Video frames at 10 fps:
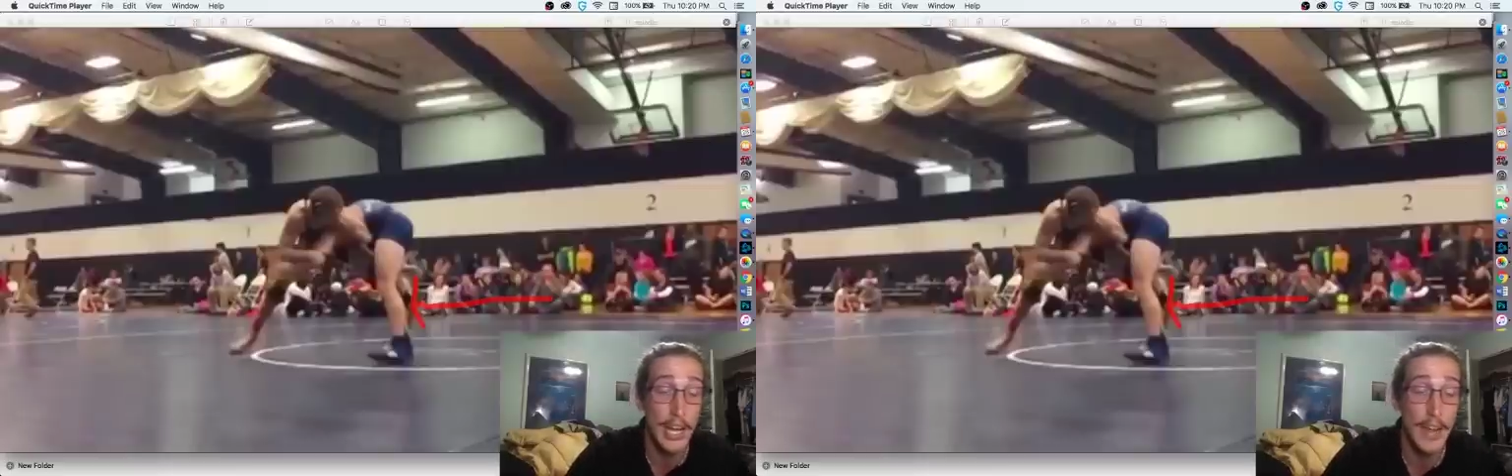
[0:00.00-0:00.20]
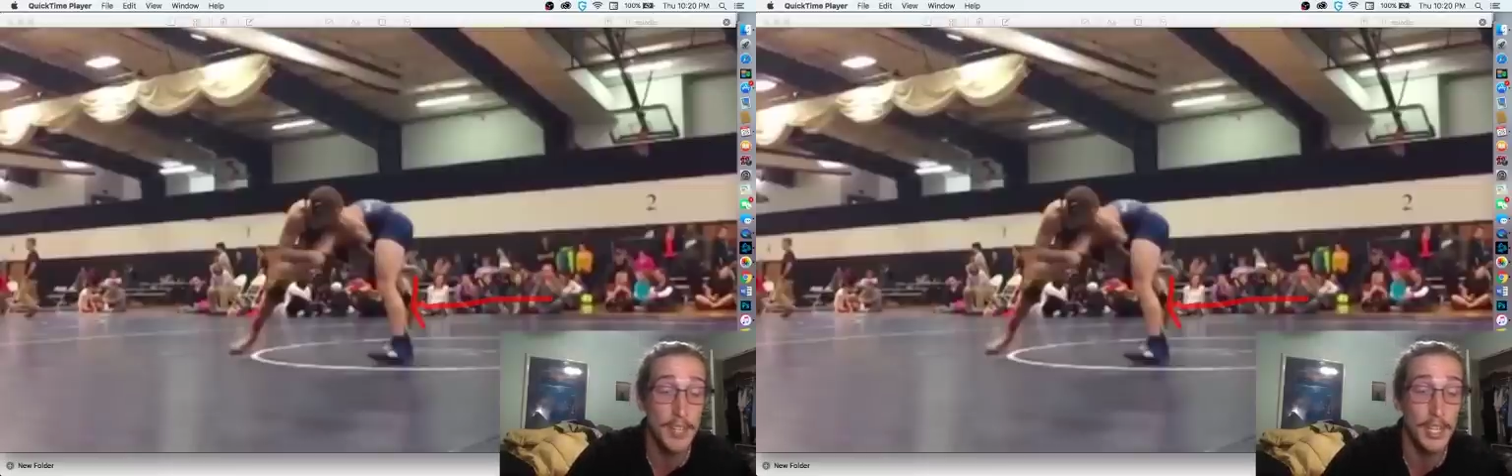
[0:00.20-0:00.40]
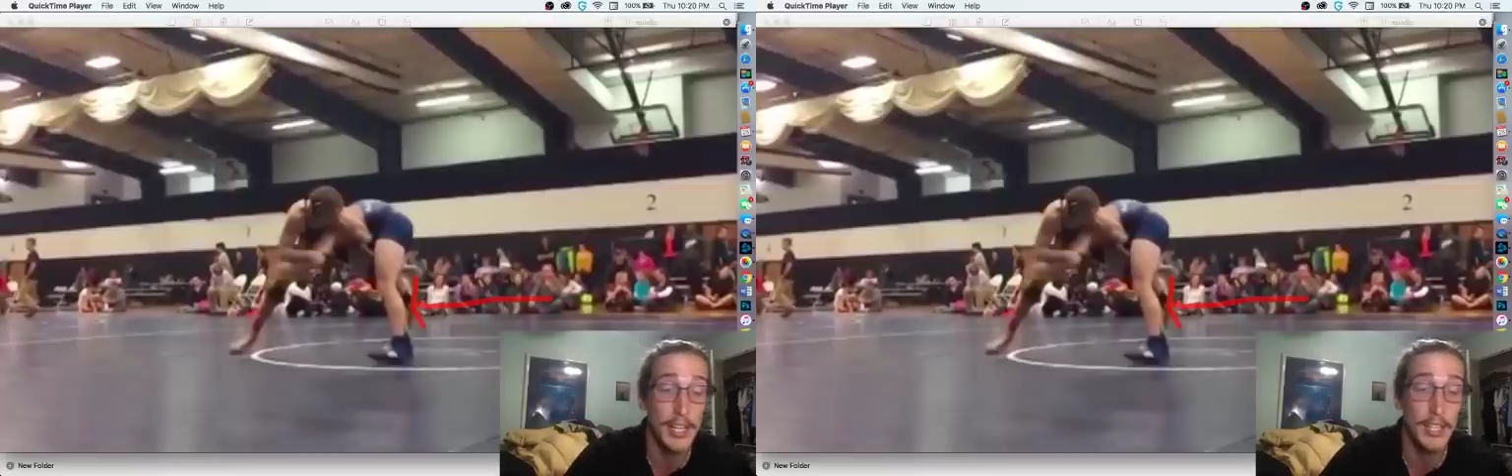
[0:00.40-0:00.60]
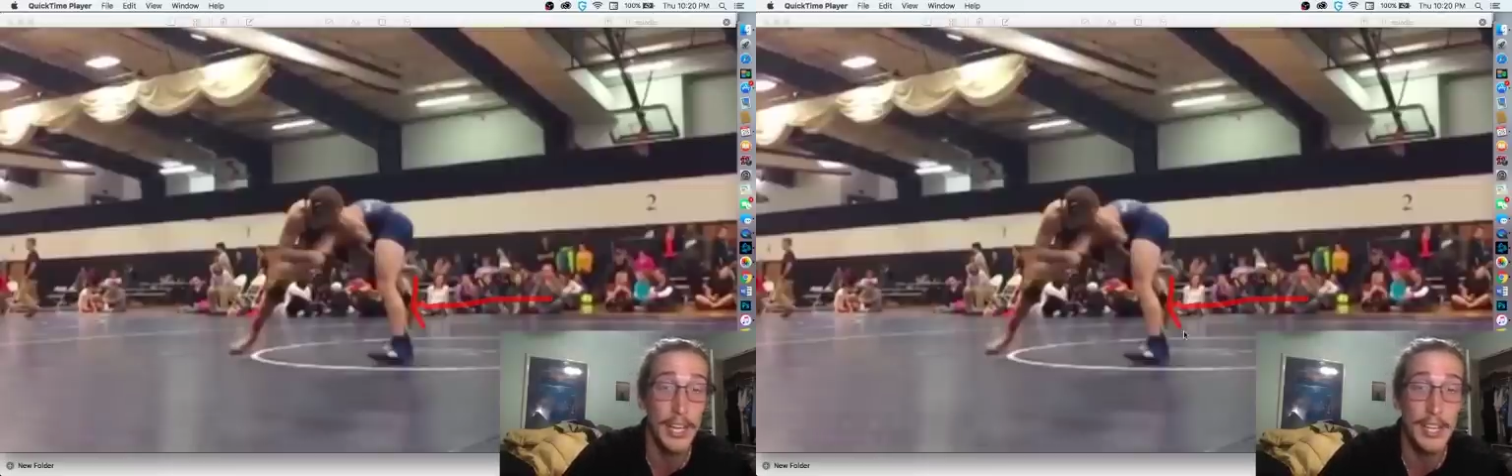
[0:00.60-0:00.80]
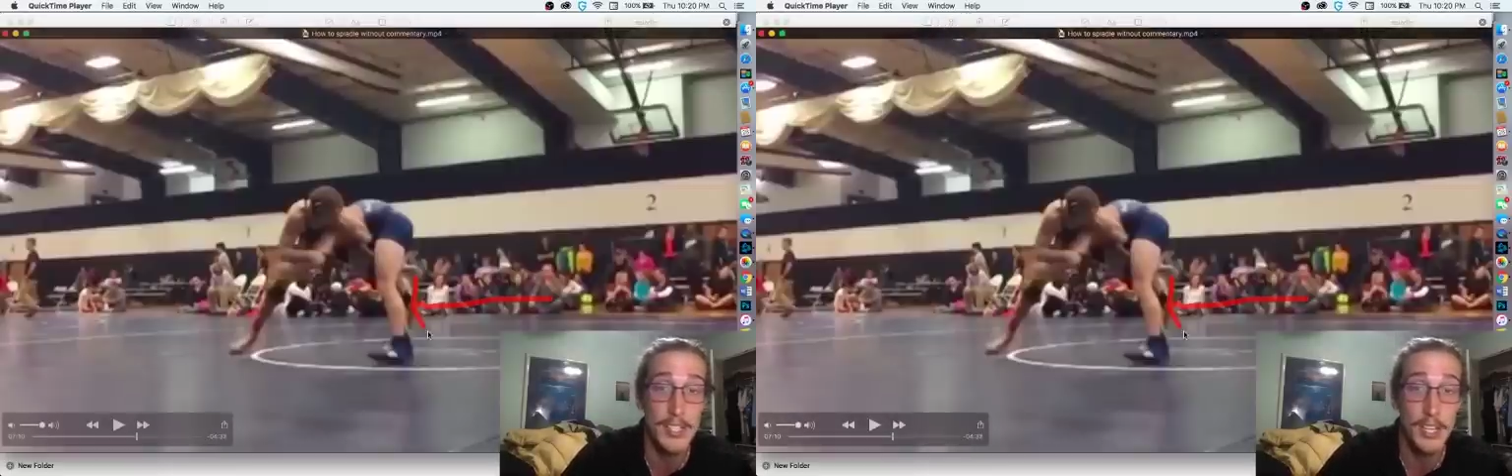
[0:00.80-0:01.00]
have the leg
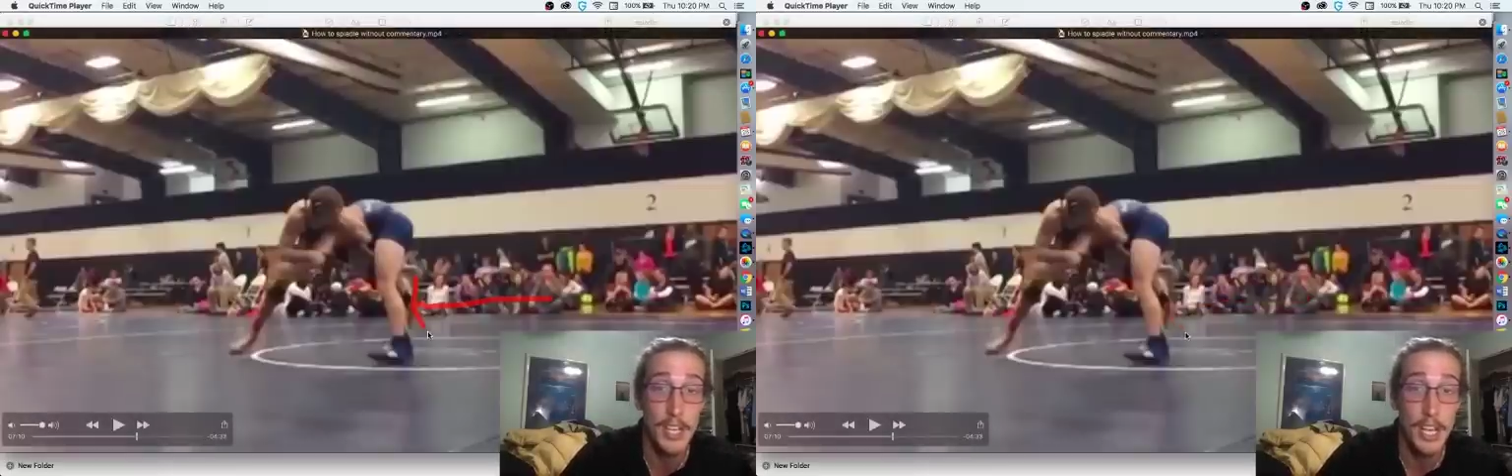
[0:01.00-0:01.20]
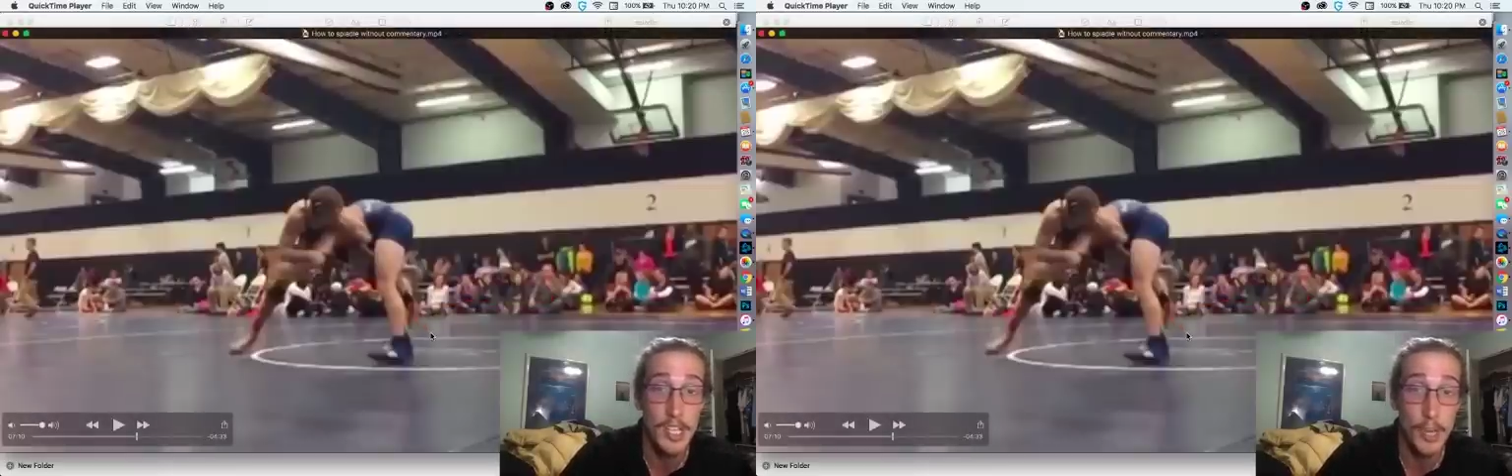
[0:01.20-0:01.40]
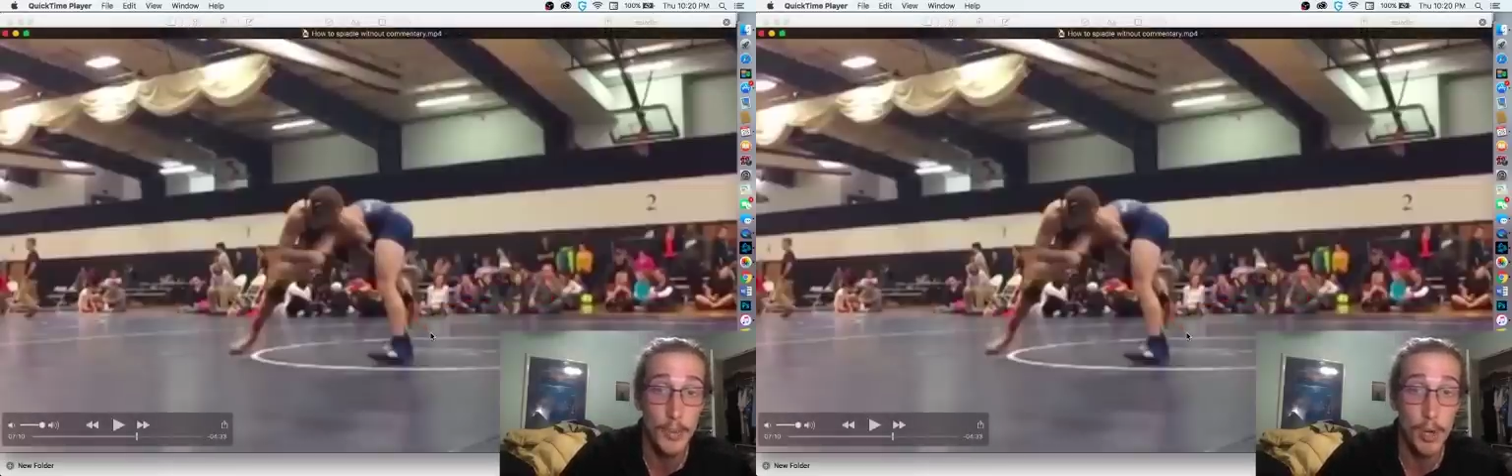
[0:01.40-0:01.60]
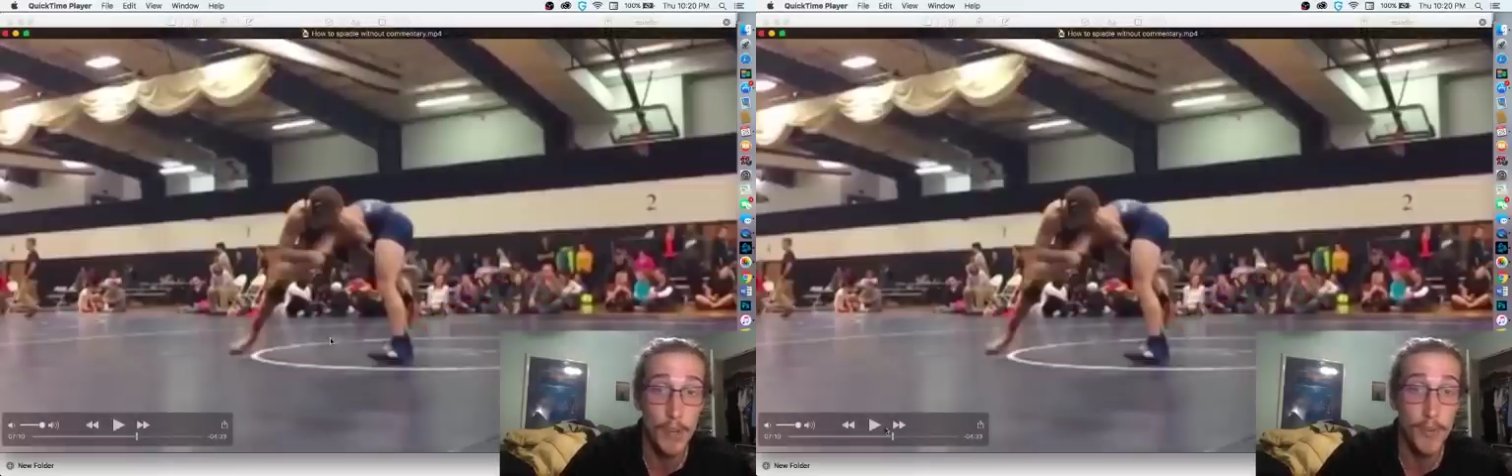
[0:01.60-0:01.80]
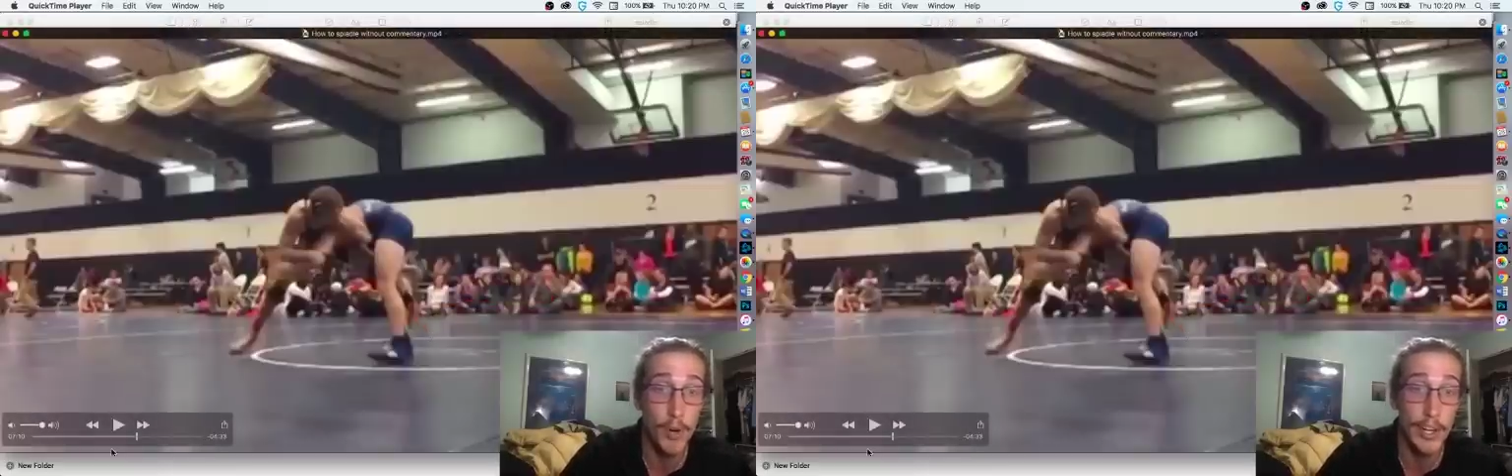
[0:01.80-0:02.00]
laced, so I'm going
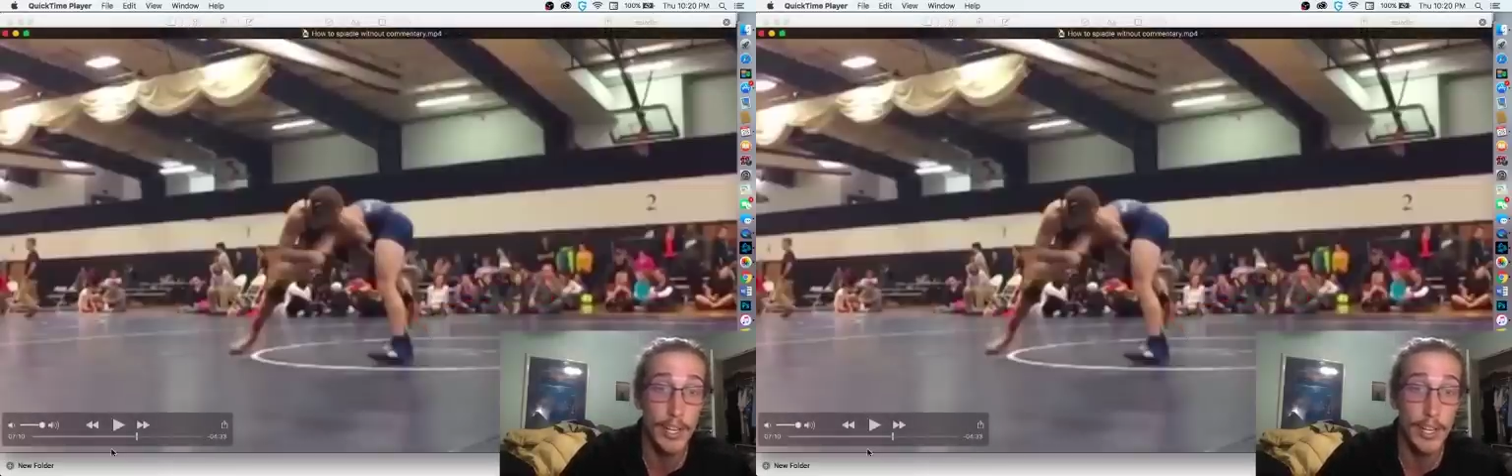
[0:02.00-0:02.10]
for it.